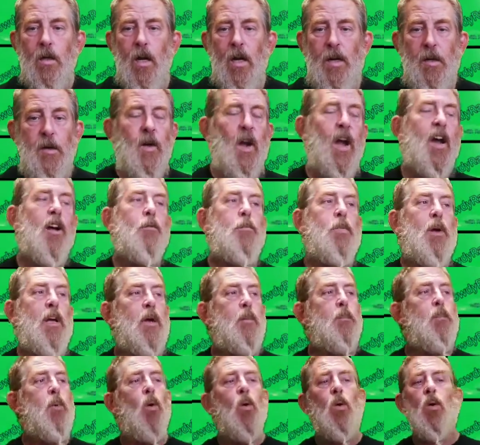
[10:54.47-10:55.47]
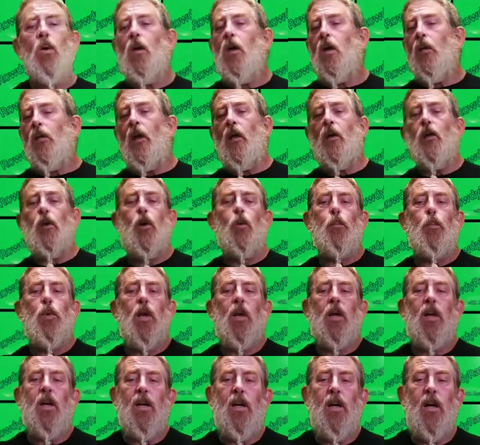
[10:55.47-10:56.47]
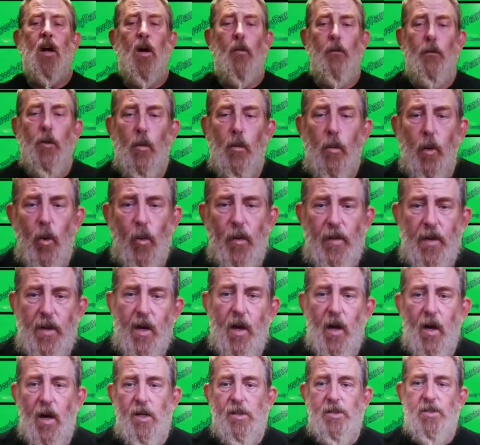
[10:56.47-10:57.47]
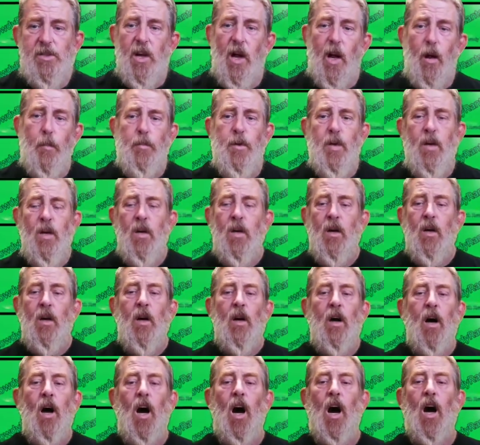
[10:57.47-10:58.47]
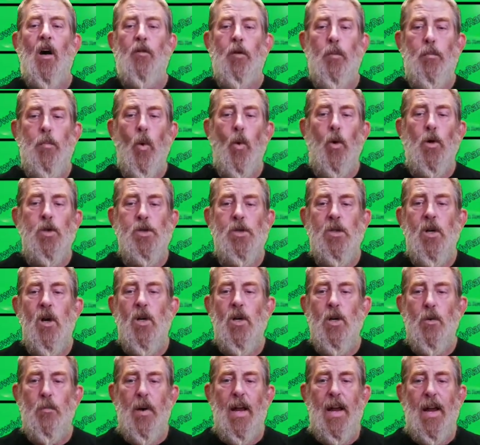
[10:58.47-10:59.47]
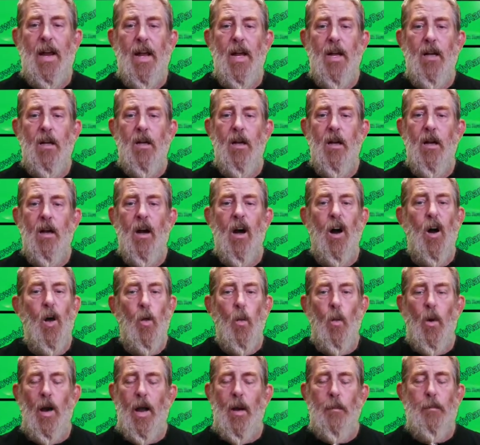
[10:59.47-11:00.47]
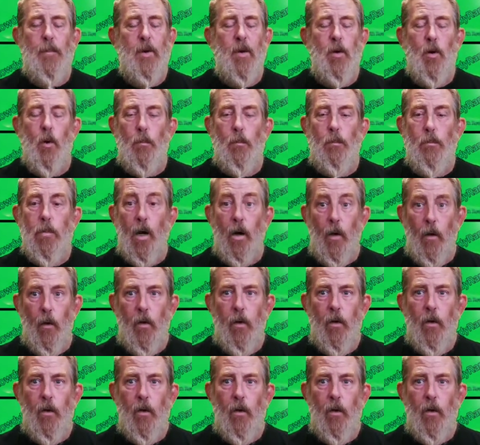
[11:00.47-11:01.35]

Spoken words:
And you have people that are completely comfortable with the concept of abortion on demand all the way up until birth.